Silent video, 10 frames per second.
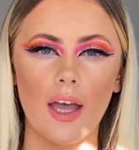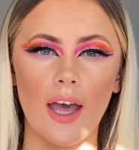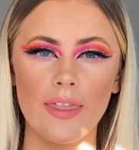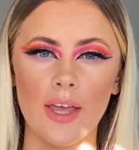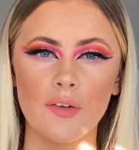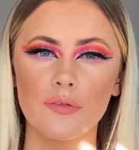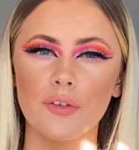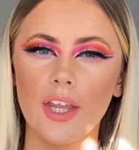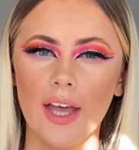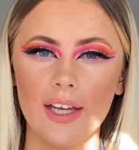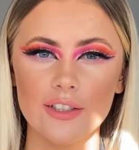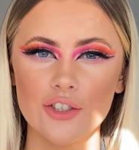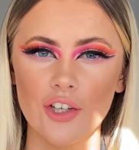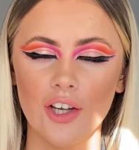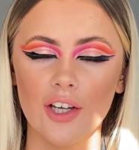And then for that
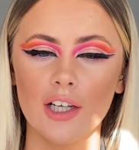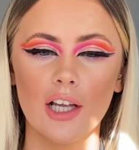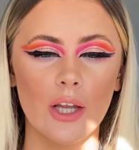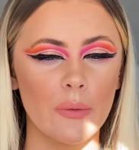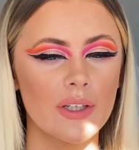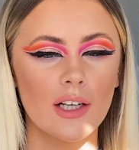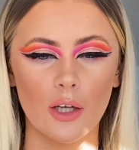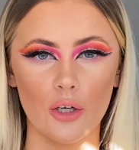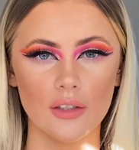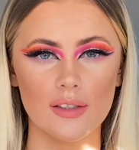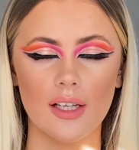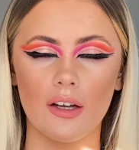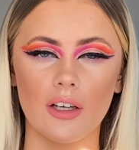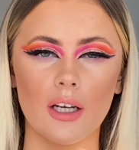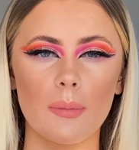extra glowing gloss,
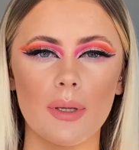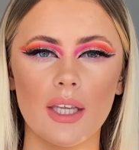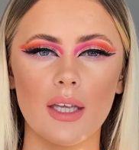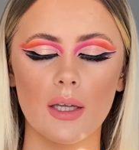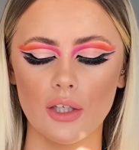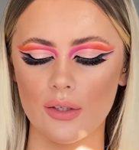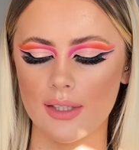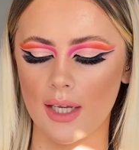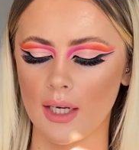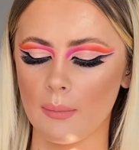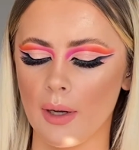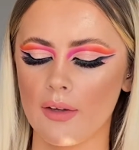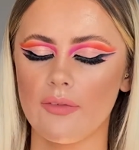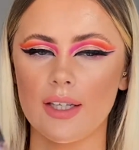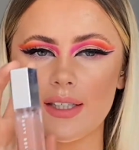I'm going to be using my
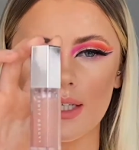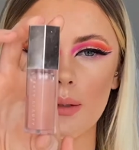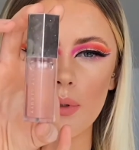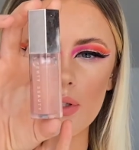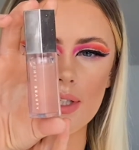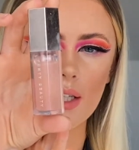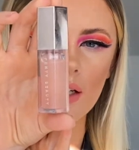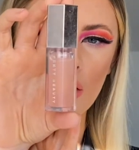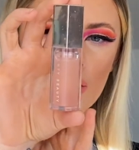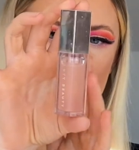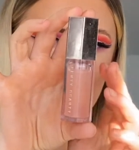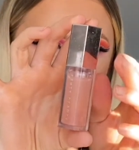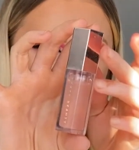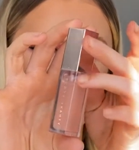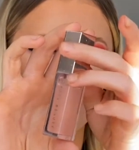Fenty Beauty Gloss
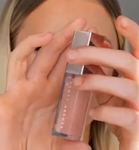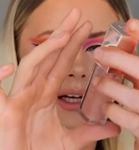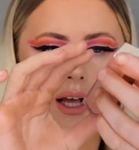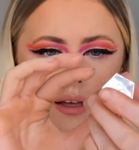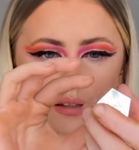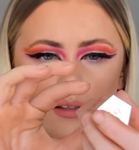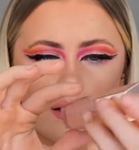in Glass